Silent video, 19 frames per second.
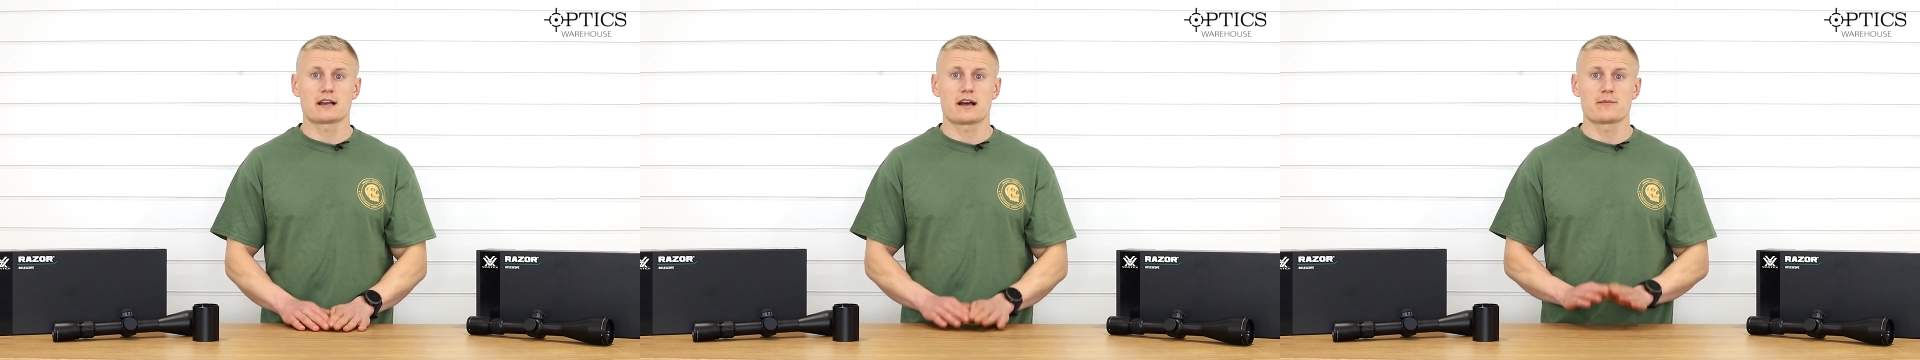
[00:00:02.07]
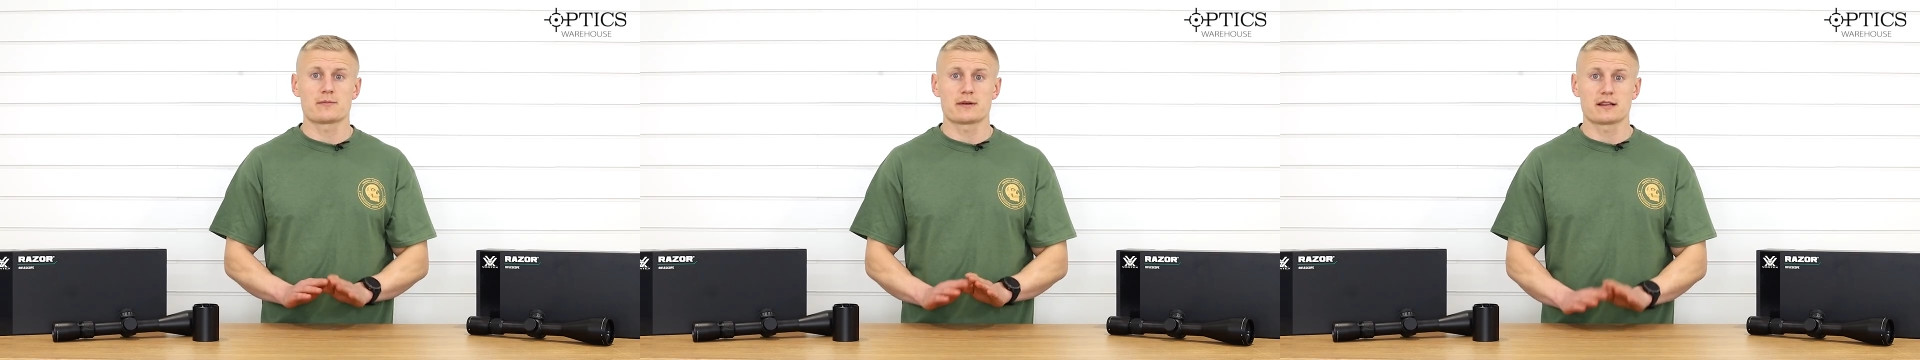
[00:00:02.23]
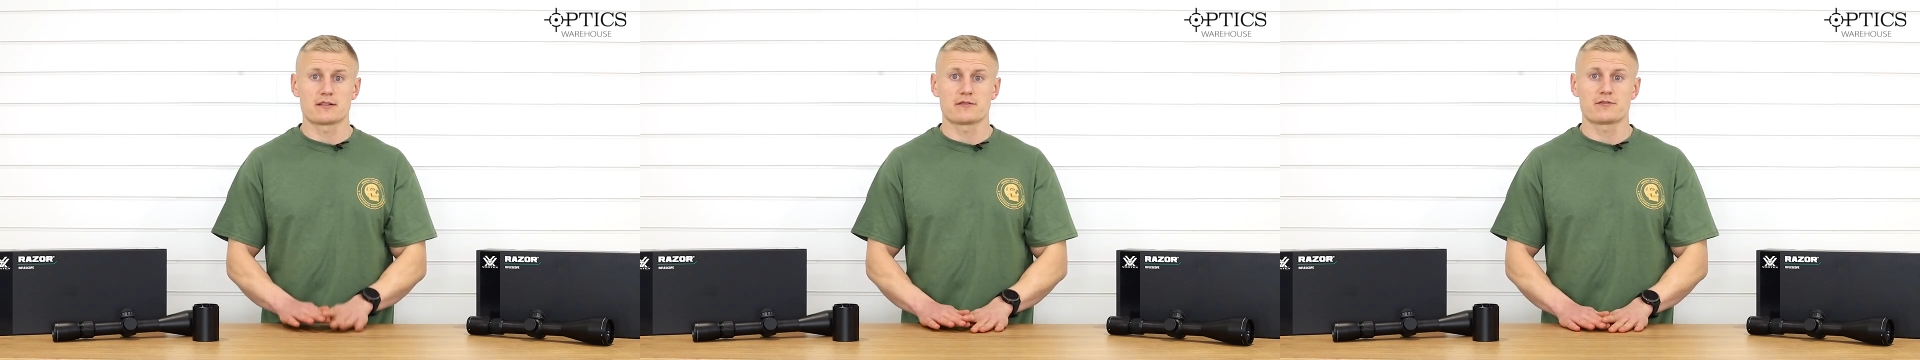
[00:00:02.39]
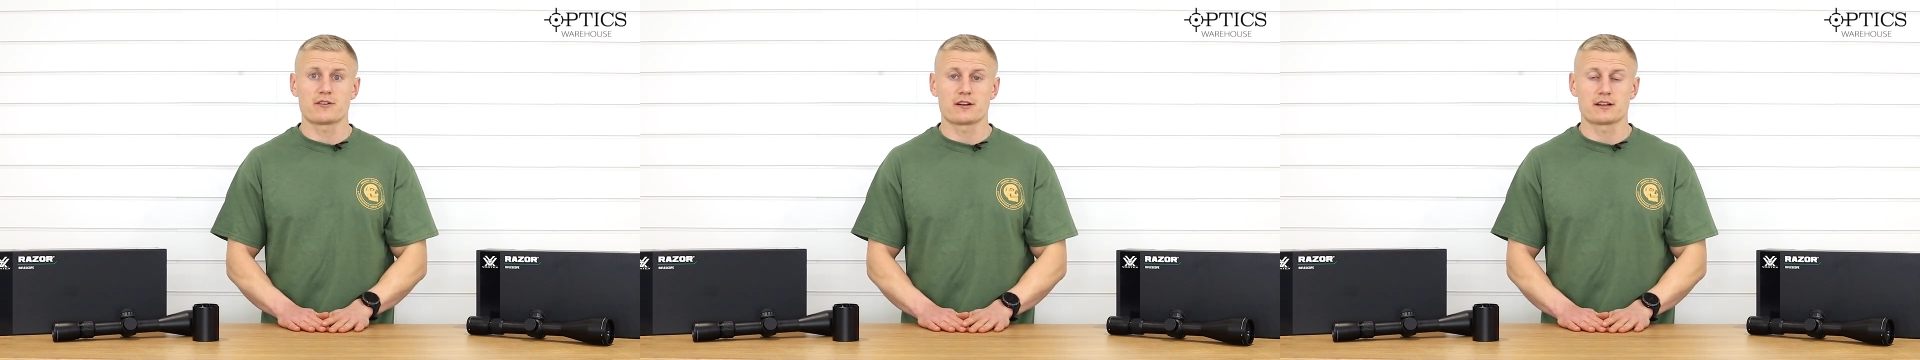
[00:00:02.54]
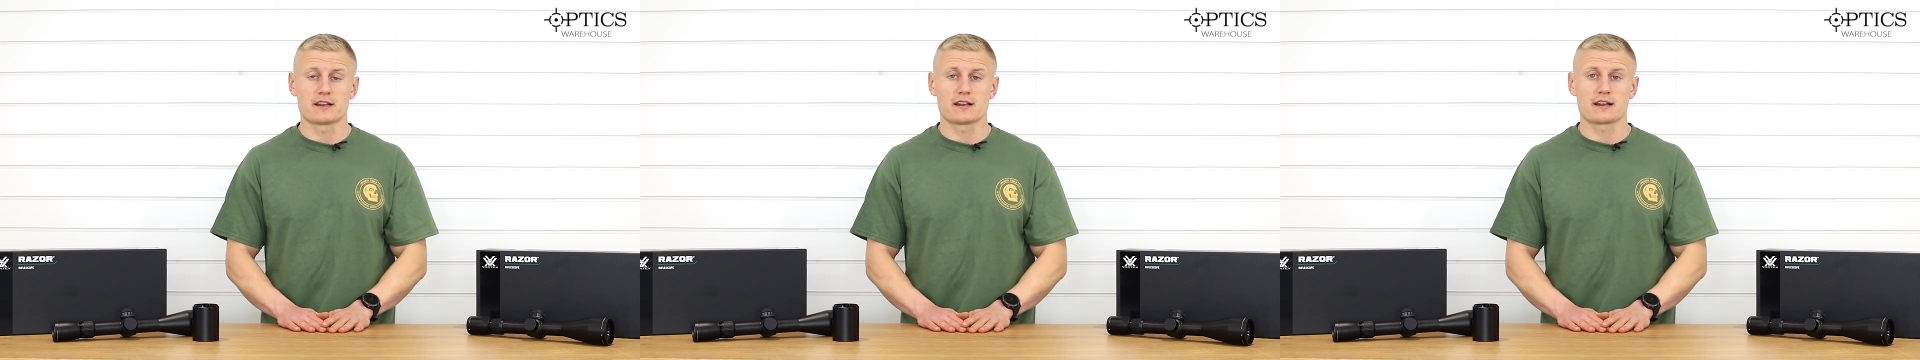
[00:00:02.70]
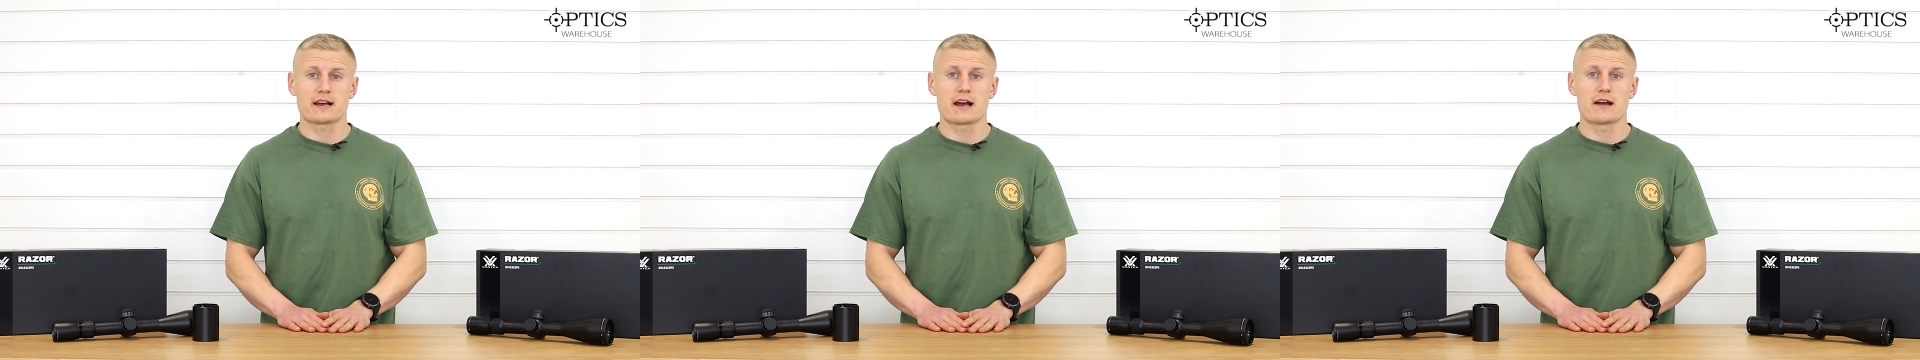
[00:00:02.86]
Haven't been in
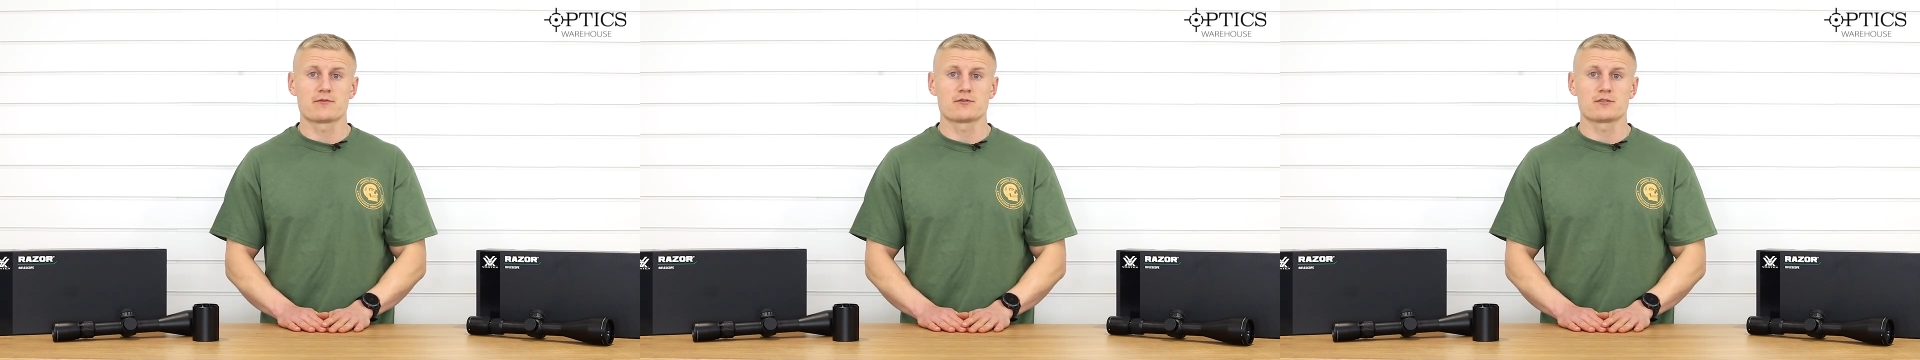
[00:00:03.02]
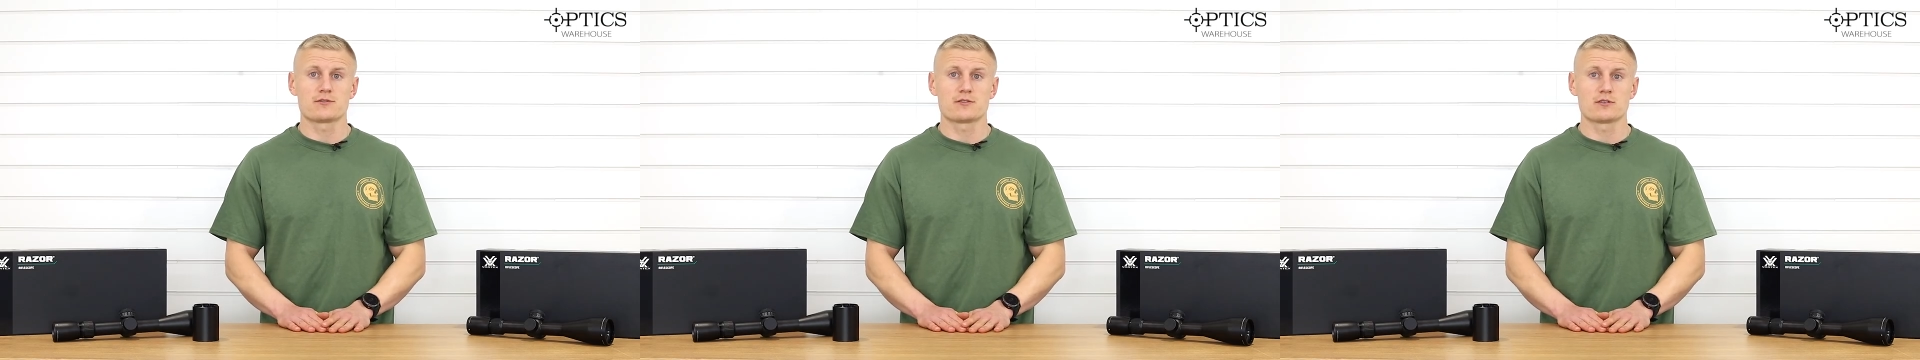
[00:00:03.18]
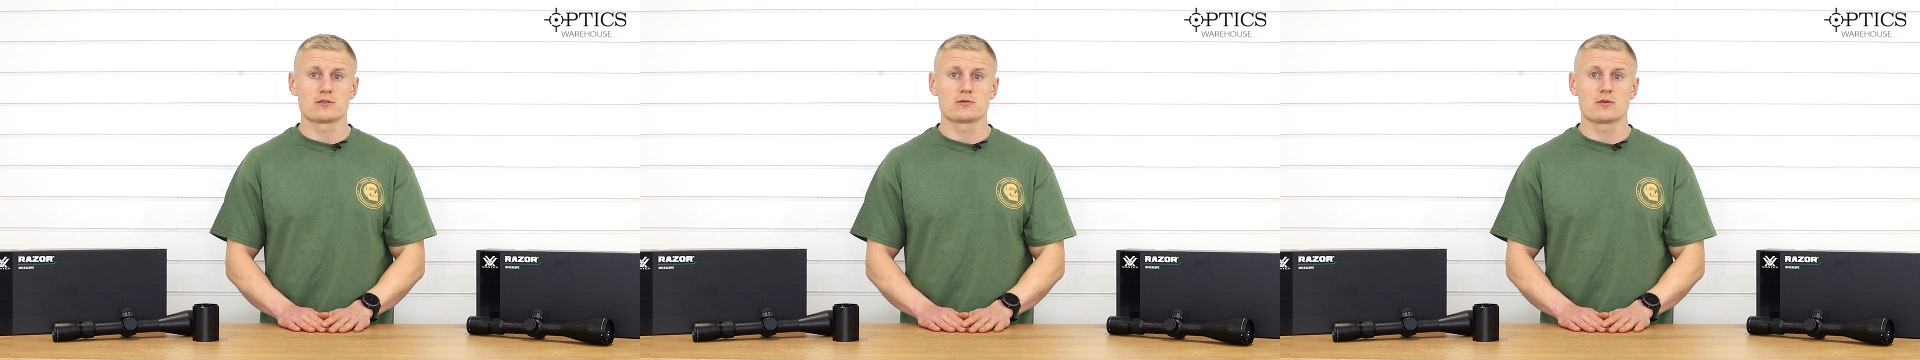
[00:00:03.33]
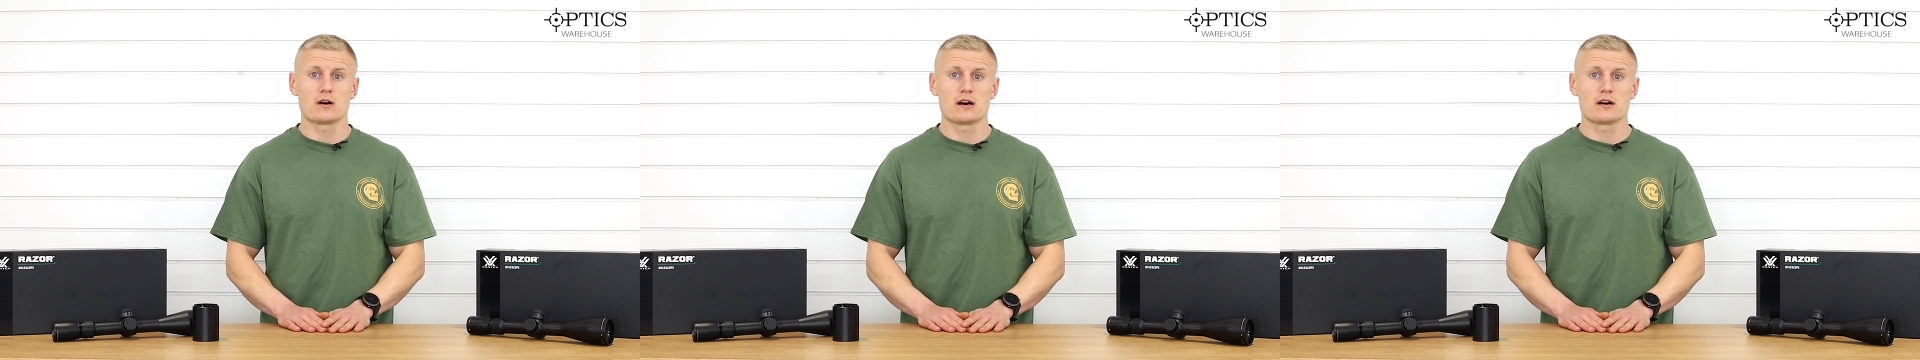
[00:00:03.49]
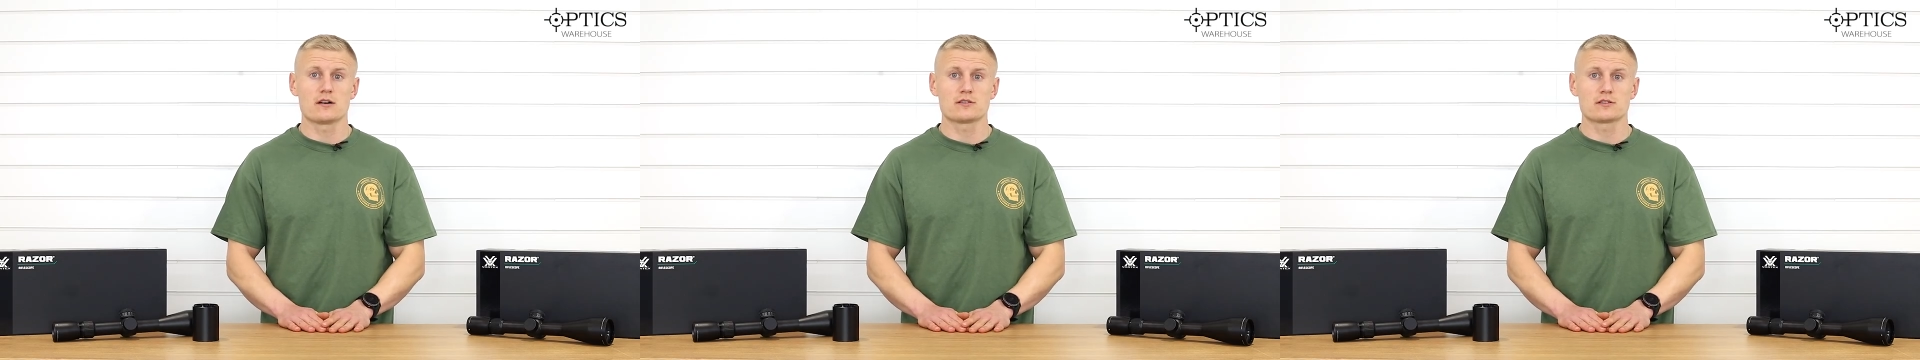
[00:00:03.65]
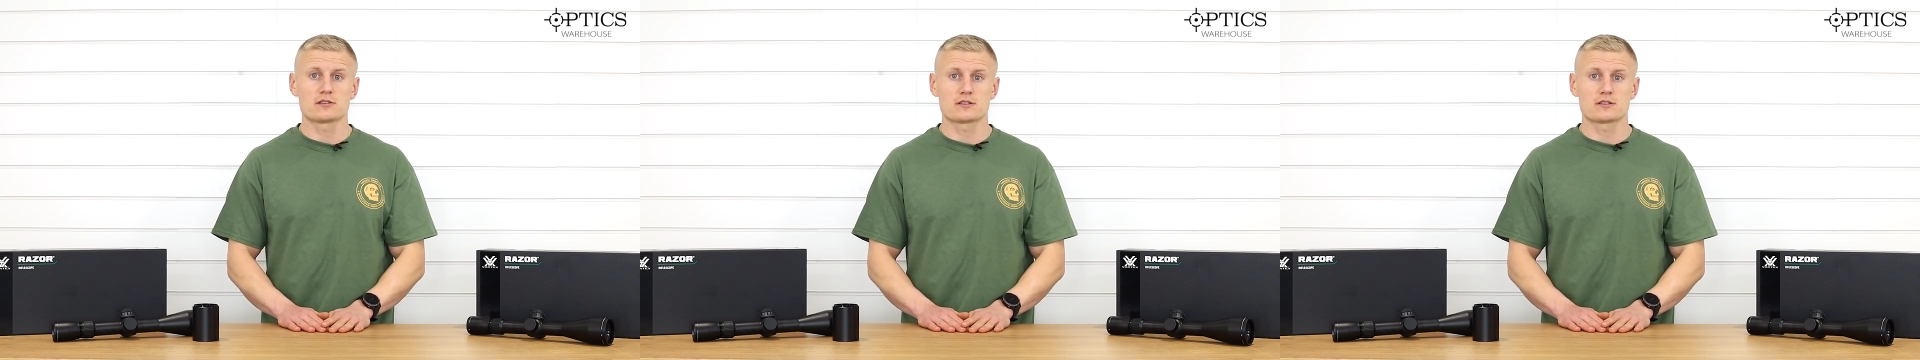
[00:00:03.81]
front of the camera for a while,